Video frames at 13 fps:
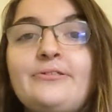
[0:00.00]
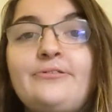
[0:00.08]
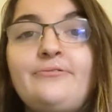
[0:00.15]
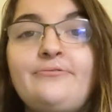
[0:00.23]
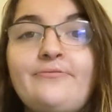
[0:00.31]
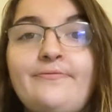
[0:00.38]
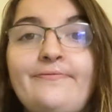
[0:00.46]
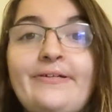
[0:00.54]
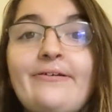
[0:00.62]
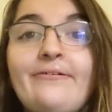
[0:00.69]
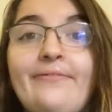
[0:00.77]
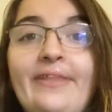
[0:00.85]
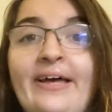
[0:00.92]
to
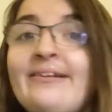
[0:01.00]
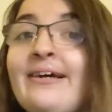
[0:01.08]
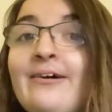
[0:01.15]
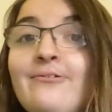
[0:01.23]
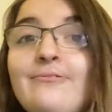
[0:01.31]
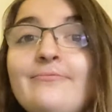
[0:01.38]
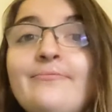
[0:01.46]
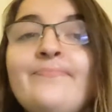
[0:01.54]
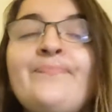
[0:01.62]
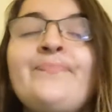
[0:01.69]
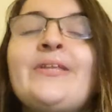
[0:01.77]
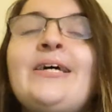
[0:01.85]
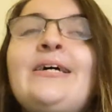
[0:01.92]
figure that out.
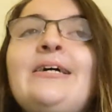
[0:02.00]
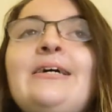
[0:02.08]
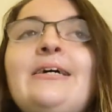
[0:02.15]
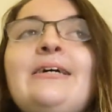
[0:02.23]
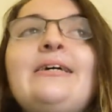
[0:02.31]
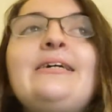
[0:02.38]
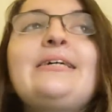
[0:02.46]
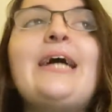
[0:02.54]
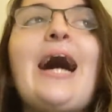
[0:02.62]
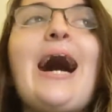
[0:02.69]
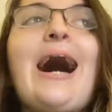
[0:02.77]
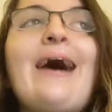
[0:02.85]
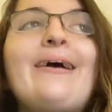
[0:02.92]

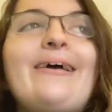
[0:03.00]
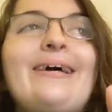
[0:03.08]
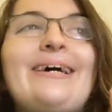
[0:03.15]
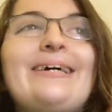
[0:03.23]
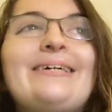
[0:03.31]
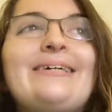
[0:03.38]
I